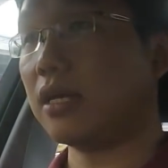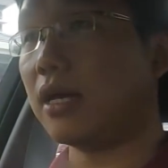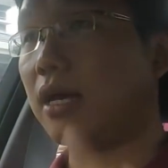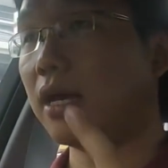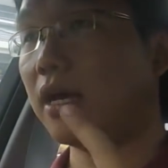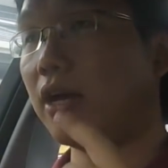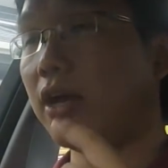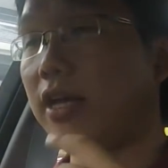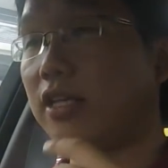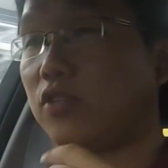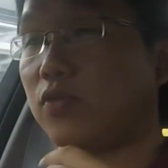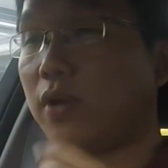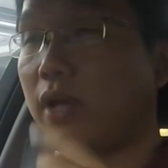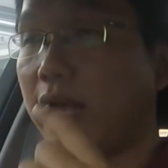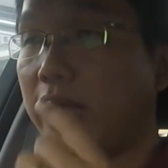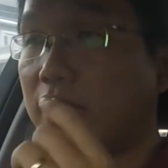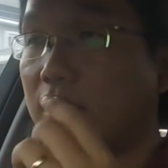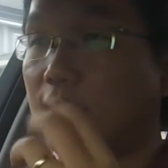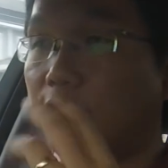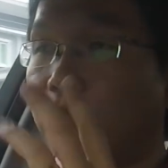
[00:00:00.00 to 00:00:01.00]
as well
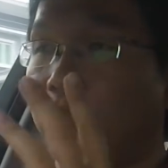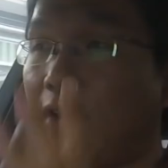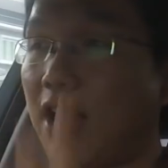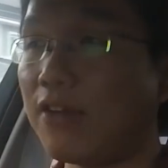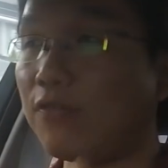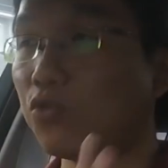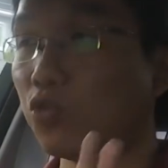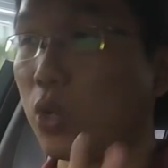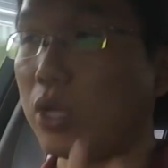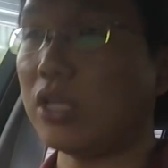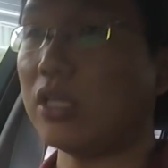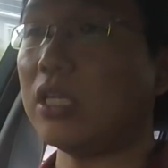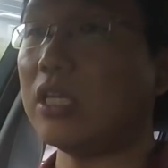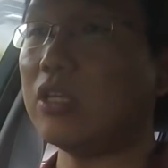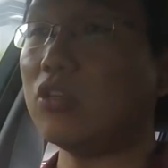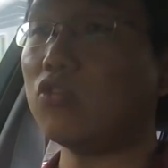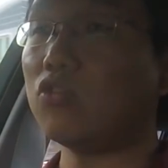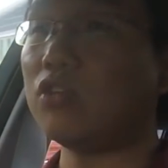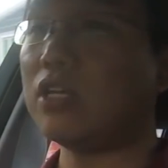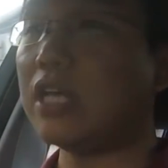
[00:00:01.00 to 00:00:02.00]
as the
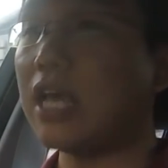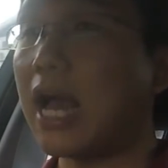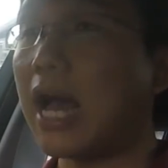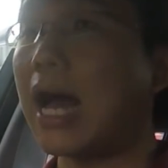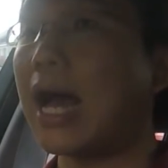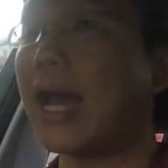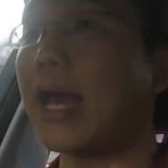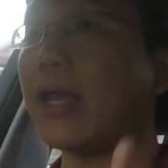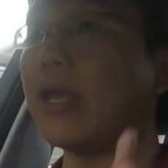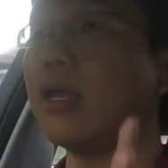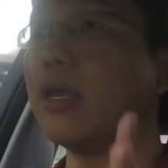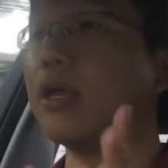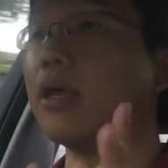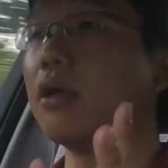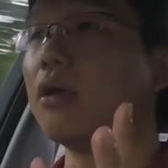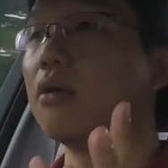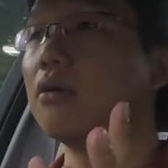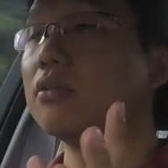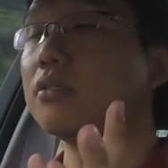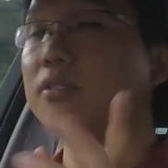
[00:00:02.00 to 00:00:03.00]
523i
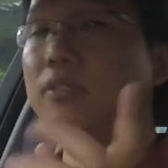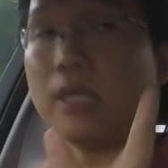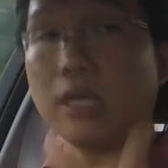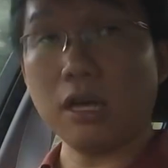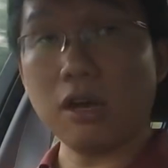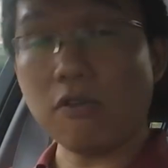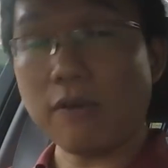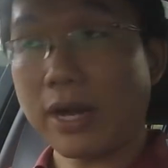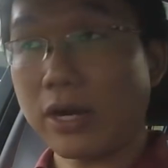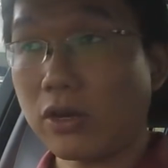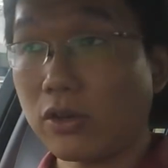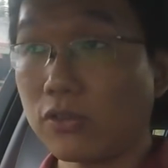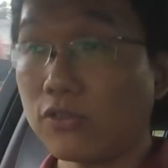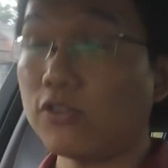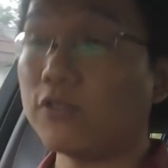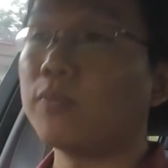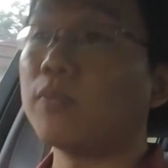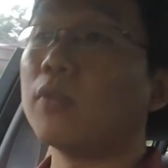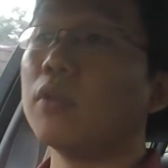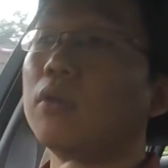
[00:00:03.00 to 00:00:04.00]
single
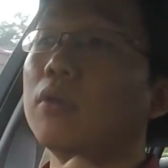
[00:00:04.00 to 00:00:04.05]
one-offs.